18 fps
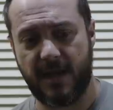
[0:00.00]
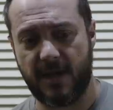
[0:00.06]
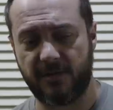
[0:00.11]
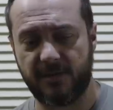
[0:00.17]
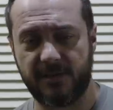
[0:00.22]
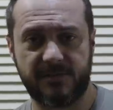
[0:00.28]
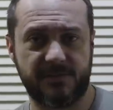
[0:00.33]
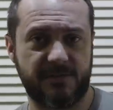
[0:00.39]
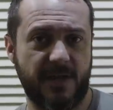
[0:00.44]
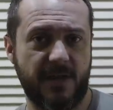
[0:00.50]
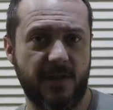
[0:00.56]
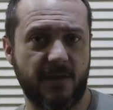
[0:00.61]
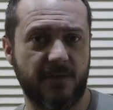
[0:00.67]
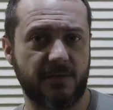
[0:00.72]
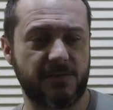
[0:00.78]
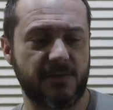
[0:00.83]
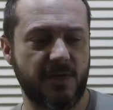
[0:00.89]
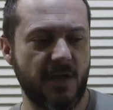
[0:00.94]
down the
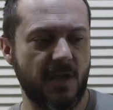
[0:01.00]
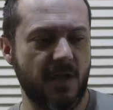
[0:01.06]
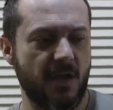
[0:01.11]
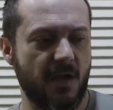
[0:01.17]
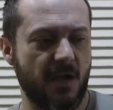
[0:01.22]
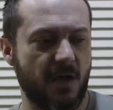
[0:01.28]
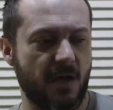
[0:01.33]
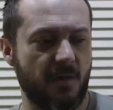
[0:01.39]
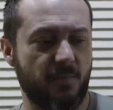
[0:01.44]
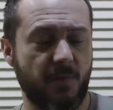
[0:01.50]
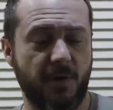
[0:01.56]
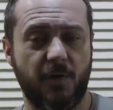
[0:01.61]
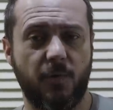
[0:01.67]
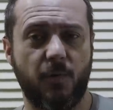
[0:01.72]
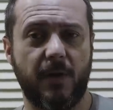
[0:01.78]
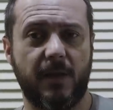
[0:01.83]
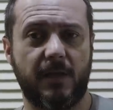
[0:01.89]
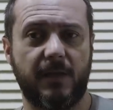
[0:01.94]
stairs
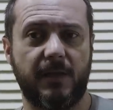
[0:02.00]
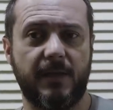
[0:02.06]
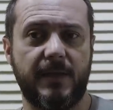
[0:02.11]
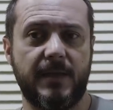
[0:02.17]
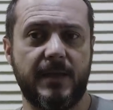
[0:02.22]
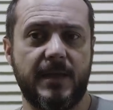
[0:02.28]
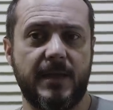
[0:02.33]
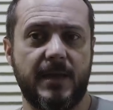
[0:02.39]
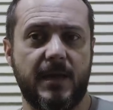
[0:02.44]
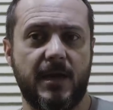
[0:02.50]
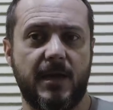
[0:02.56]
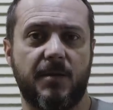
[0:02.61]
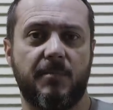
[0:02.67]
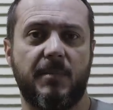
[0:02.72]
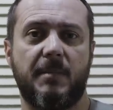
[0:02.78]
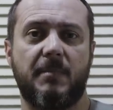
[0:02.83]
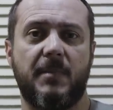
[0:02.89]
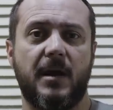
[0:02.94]
pretty quickly. It
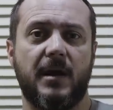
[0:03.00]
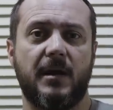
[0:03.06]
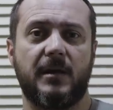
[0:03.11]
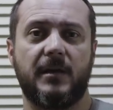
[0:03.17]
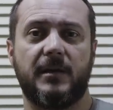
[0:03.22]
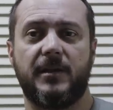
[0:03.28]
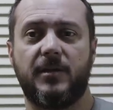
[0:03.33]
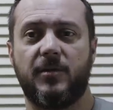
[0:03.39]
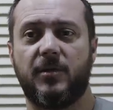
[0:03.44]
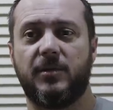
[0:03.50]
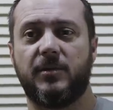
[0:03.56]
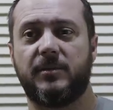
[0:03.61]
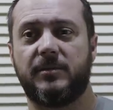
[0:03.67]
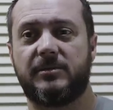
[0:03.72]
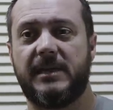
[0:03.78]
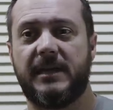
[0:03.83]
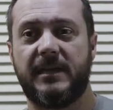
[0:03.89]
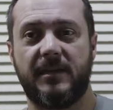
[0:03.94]

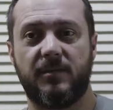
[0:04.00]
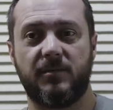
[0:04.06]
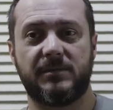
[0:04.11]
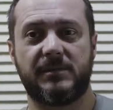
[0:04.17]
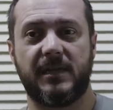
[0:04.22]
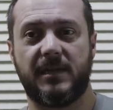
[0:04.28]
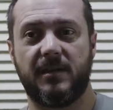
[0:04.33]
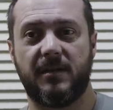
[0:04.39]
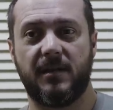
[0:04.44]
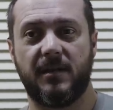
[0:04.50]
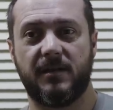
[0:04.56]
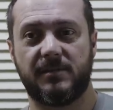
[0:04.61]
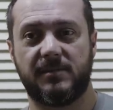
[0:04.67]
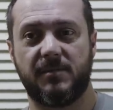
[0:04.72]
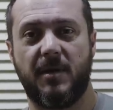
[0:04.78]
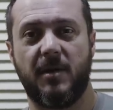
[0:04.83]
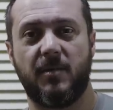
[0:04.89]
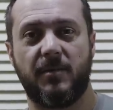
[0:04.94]
would take
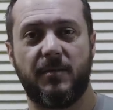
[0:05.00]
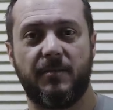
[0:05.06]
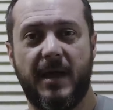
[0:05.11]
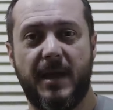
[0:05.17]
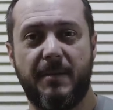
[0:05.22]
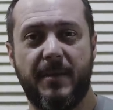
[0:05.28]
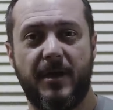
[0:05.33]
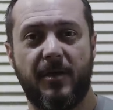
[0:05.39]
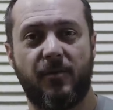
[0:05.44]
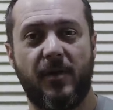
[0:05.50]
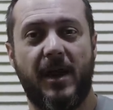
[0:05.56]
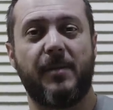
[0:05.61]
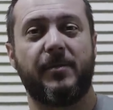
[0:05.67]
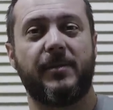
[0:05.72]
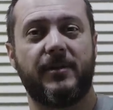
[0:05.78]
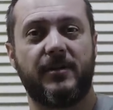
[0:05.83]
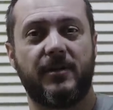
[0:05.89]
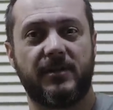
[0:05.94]
somebody with a Batman
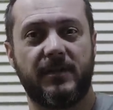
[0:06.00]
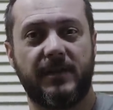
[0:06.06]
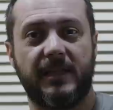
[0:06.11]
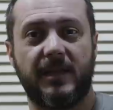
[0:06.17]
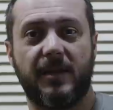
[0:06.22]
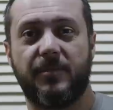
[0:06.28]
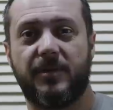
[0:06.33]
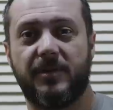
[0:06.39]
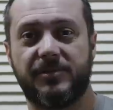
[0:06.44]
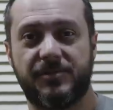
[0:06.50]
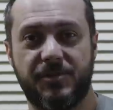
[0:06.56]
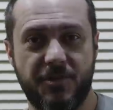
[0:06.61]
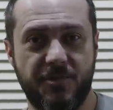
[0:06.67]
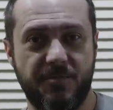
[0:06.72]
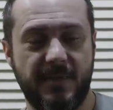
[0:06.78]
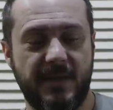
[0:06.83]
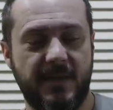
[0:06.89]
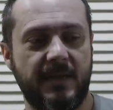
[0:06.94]
grappling hook to get up there
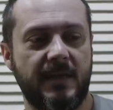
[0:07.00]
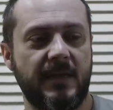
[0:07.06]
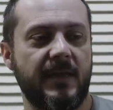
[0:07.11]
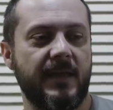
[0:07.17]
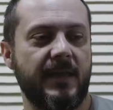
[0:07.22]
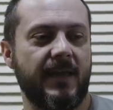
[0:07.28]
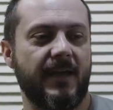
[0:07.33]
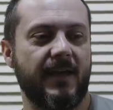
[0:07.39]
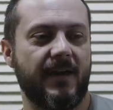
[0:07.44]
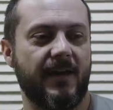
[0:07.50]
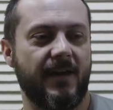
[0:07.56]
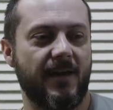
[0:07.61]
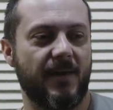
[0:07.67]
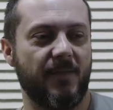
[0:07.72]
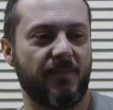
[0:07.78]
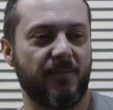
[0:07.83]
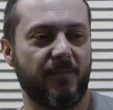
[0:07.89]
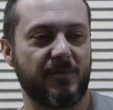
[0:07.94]
to me
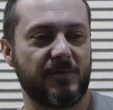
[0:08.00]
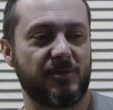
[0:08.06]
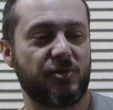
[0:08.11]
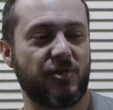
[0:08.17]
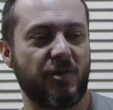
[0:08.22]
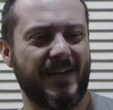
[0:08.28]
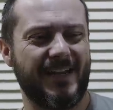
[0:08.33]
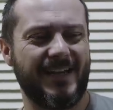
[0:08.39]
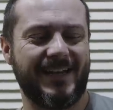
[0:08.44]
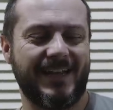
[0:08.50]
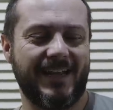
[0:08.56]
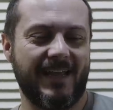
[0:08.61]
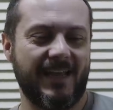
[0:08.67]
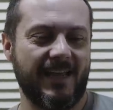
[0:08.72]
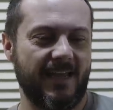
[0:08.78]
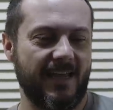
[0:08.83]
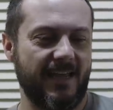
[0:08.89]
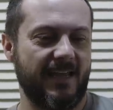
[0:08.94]
from the street.
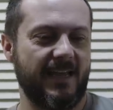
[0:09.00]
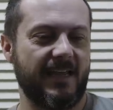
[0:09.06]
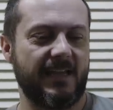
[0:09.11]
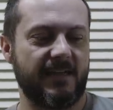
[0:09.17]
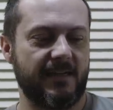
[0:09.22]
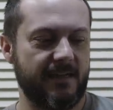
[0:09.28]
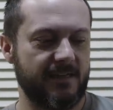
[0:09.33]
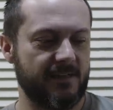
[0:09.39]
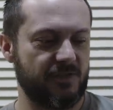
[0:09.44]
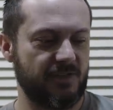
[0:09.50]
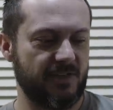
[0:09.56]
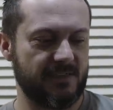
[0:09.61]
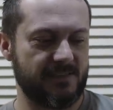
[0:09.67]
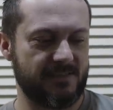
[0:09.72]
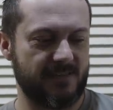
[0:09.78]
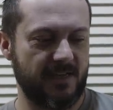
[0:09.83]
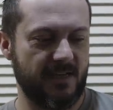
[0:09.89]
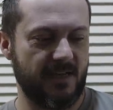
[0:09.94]
And it's
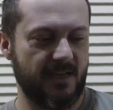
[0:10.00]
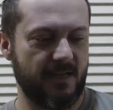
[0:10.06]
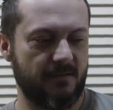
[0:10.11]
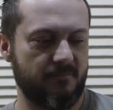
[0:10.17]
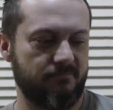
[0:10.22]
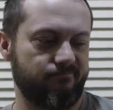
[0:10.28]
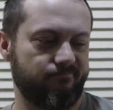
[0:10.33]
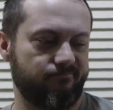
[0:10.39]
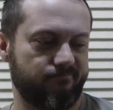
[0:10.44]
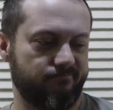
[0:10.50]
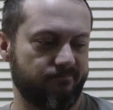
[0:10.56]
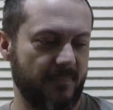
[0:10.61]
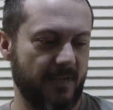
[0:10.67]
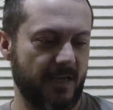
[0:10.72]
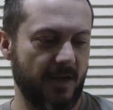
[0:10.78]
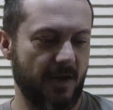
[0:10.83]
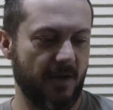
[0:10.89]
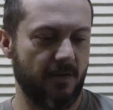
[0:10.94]
just,
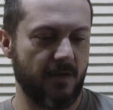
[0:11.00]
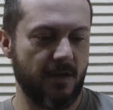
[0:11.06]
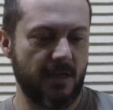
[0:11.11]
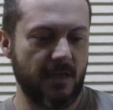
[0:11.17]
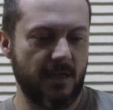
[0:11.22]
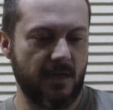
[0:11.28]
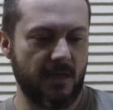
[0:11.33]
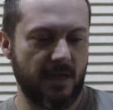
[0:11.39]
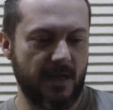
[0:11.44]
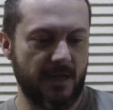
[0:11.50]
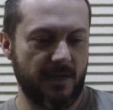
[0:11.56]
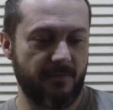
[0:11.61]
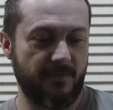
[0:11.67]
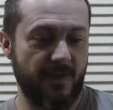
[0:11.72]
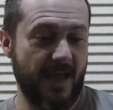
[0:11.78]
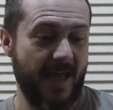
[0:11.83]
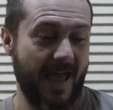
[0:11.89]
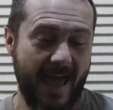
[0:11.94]
you know,
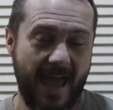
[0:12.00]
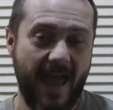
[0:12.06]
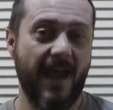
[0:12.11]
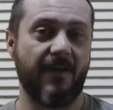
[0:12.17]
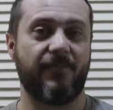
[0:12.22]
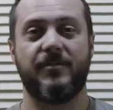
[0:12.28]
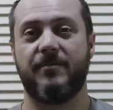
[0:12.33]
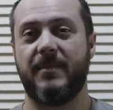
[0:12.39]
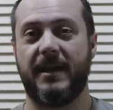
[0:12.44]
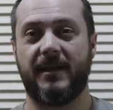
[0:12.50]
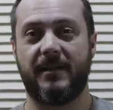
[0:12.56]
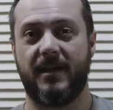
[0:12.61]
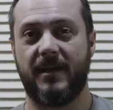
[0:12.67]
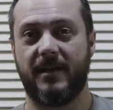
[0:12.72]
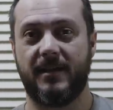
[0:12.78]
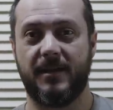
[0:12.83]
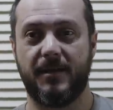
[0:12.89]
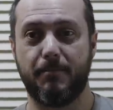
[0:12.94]
if I have to make
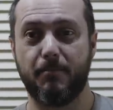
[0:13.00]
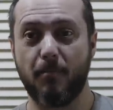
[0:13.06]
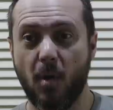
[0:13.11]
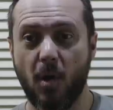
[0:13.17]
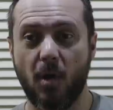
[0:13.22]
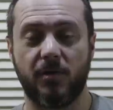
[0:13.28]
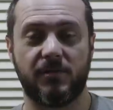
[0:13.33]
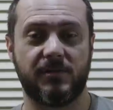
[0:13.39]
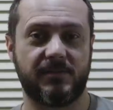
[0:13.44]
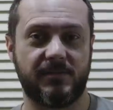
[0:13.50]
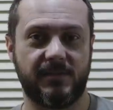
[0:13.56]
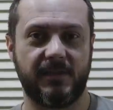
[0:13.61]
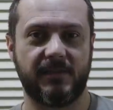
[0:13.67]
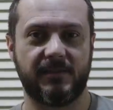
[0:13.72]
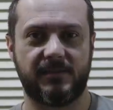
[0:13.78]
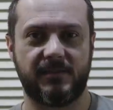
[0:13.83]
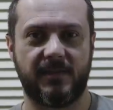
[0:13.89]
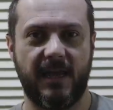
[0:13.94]
like an
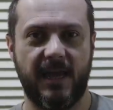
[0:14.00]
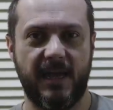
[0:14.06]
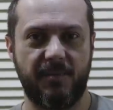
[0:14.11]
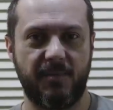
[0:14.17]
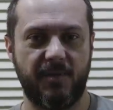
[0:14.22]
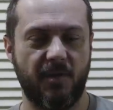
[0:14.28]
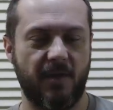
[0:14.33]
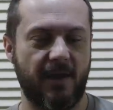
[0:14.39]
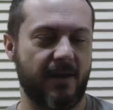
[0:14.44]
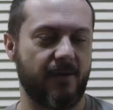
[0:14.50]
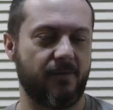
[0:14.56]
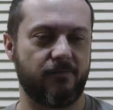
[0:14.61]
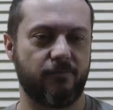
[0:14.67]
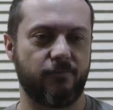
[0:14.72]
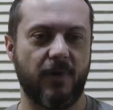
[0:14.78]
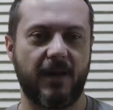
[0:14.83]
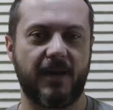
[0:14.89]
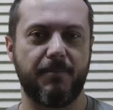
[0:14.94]
emergency escape, you know, and I
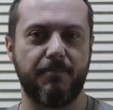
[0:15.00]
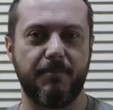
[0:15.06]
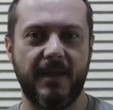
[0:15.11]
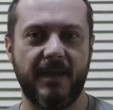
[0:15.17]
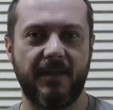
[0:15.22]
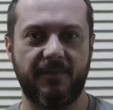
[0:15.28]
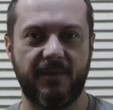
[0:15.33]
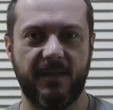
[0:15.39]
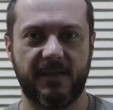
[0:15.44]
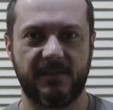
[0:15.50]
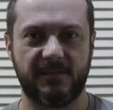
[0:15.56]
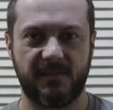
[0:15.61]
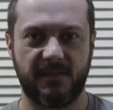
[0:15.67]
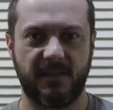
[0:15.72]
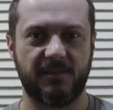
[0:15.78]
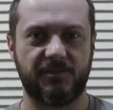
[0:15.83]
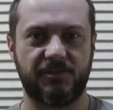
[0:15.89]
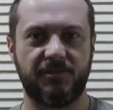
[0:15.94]
don't recommend this
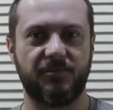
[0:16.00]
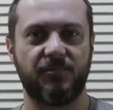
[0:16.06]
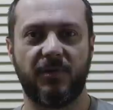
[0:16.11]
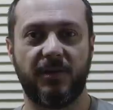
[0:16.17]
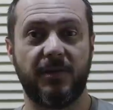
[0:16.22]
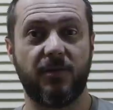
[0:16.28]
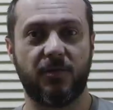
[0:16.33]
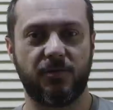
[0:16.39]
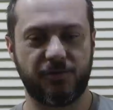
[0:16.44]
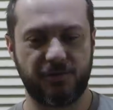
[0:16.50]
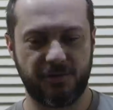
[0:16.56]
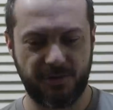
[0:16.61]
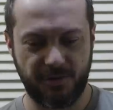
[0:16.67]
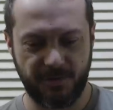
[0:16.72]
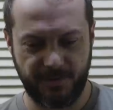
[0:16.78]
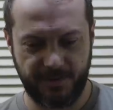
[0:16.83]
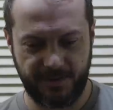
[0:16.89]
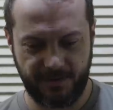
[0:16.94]
unless you really know what you're
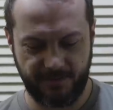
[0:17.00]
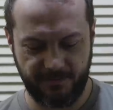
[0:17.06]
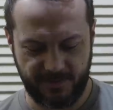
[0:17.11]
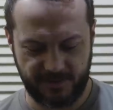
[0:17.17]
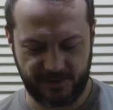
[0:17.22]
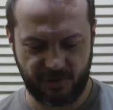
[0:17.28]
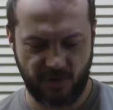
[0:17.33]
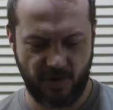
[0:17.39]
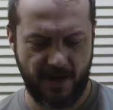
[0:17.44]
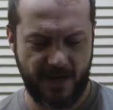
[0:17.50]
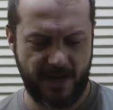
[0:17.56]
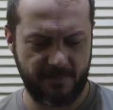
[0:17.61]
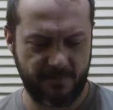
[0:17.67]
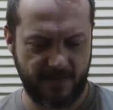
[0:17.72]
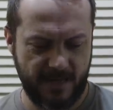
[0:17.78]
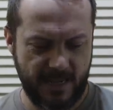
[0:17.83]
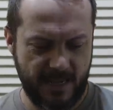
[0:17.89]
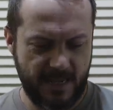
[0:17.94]
doing, you've been
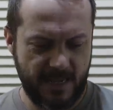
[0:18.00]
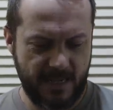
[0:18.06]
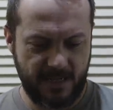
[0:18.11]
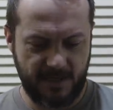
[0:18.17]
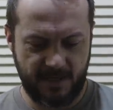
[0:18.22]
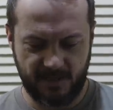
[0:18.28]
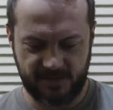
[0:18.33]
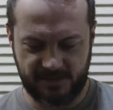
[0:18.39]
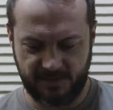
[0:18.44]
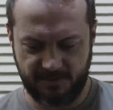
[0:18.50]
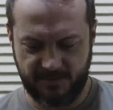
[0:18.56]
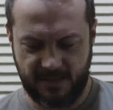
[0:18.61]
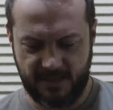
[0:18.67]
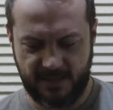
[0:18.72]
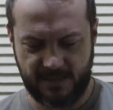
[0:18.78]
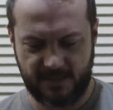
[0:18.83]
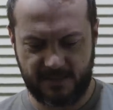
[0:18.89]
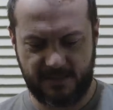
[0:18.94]
trained, but you know, something
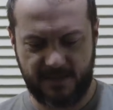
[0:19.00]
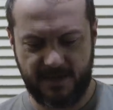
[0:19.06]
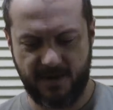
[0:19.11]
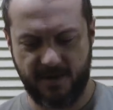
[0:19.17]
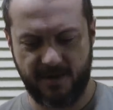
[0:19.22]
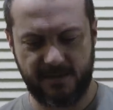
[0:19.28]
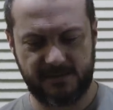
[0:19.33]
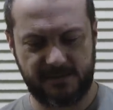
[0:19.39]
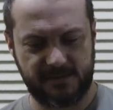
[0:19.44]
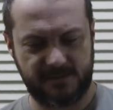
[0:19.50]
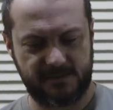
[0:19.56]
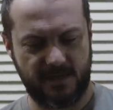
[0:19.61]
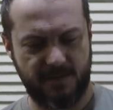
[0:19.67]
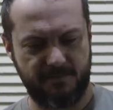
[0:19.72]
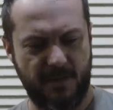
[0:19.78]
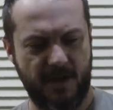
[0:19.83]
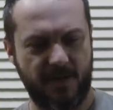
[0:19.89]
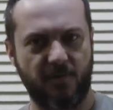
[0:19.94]
I like to carry is this
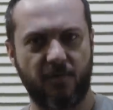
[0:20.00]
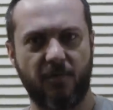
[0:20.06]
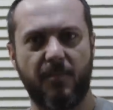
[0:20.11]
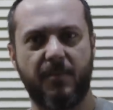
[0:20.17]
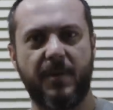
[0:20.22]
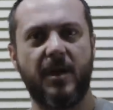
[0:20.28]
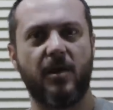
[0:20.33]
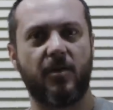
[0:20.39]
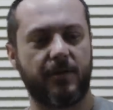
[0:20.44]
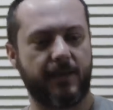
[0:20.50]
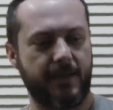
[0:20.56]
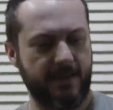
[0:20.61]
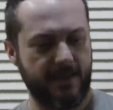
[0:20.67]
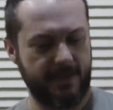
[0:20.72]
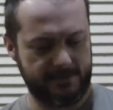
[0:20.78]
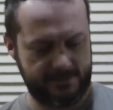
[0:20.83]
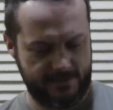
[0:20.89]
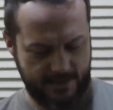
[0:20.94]
micro rappel
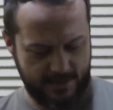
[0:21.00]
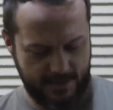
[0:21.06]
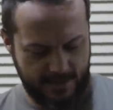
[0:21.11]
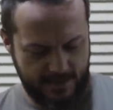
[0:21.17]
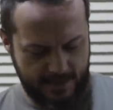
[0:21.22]
kit.